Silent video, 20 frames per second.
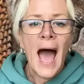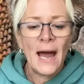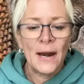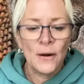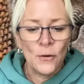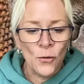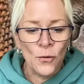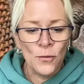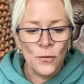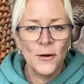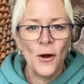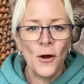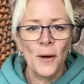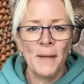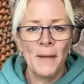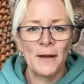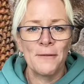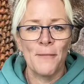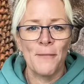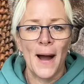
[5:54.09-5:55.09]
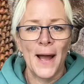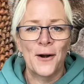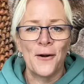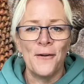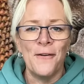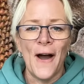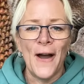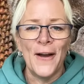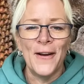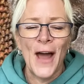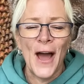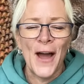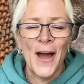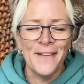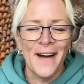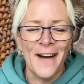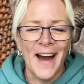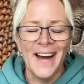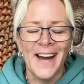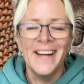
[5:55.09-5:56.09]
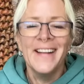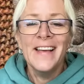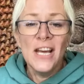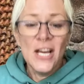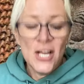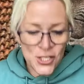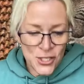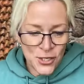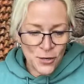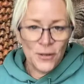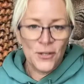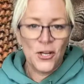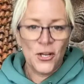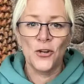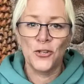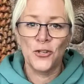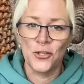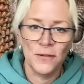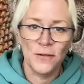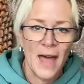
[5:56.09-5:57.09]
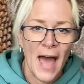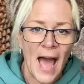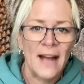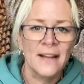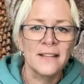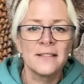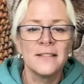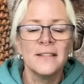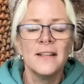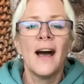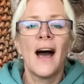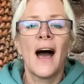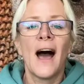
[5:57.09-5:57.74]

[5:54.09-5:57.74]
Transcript: and knock my microphone over. She'll go do that.